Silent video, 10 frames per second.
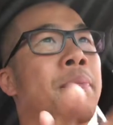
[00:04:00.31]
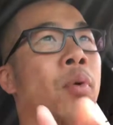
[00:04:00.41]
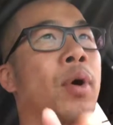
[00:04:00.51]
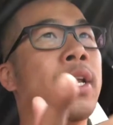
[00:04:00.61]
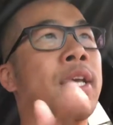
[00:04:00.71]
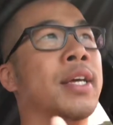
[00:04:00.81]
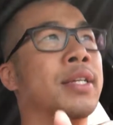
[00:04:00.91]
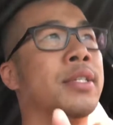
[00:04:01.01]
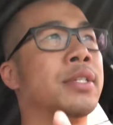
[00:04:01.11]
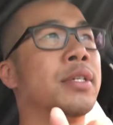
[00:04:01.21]
point
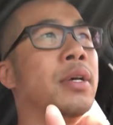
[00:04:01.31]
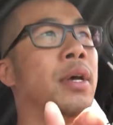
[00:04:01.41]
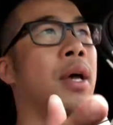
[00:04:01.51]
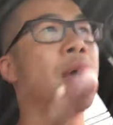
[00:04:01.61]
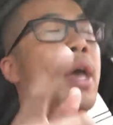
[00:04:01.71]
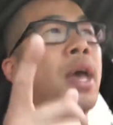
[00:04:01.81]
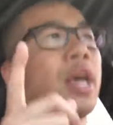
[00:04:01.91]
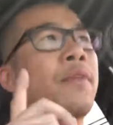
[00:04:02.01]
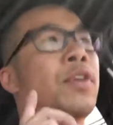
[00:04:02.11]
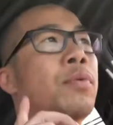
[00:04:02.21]
is
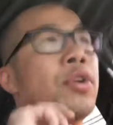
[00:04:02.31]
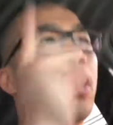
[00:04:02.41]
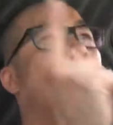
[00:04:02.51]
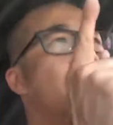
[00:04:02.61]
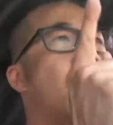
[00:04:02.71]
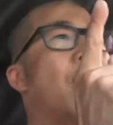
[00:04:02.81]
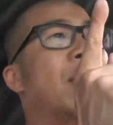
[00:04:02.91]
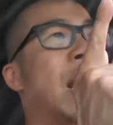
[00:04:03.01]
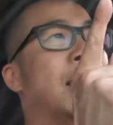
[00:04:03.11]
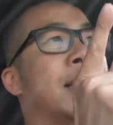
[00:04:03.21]
if you know that you have
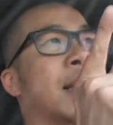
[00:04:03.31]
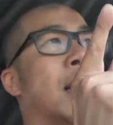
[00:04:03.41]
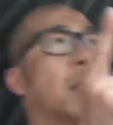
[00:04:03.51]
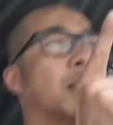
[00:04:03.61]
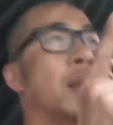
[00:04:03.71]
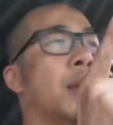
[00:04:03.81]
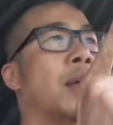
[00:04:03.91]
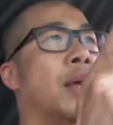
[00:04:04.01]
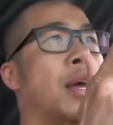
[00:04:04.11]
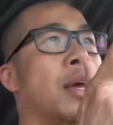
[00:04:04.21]
an idea
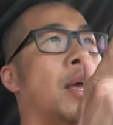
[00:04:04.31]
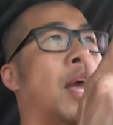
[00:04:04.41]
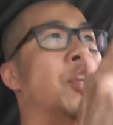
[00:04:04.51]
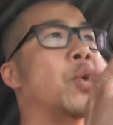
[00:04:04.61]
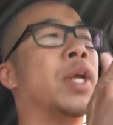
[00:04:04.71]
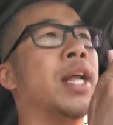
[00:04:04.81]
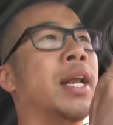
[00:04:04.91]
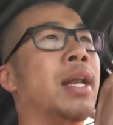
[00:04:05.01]
and you can